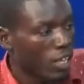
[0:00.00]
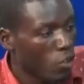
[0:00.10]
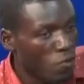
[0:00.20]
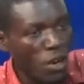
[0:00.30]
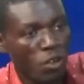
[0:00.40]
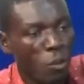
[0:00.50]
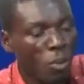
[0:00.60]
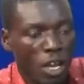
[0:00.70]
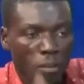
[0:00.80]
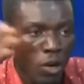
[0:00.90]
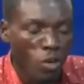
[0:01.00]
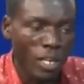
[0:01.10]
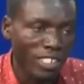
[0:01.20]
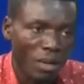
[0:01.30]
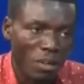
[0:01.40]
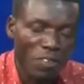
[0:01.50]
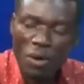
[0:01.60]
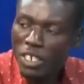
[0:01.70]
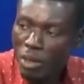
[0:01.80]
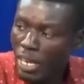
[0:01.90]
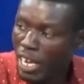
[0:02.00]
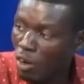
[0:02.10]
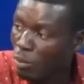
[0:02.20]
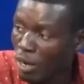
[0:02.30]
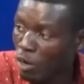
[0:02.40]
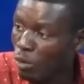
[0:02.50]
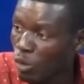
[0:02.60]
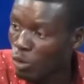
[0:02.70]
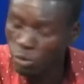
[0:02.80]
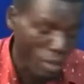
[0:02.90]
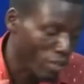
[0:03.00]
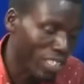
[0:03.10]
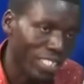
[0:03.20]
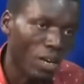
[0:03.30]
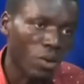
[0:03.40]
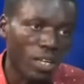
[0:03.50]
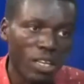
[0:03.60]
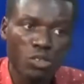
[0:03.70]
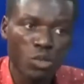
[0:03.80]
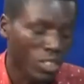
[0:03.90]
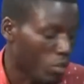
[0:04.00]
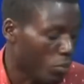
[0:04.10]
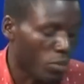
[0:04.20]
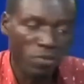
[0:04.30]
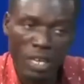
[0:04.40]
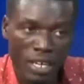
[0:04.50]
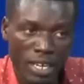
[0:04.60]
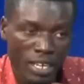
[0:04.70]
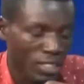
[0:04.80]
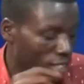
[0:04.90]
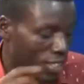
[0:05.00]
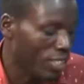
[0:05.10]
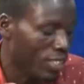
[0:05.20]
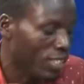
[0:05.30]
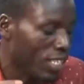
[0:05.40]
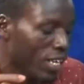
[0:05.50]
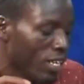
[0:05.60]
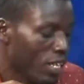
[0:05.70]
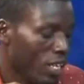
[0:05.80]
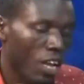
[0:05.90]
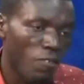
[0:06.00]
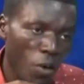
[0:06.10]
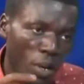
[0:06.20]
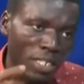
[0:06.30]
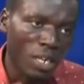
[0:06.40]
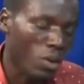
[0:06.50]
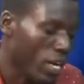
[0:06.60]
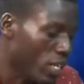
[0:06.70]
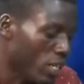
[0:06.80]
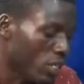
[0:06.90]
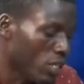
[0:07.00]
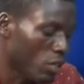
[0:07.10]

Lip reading: We free cropon e be kuma se be fa oniam na o ba no asa kona. It's so simple. Ttia. E for here takra de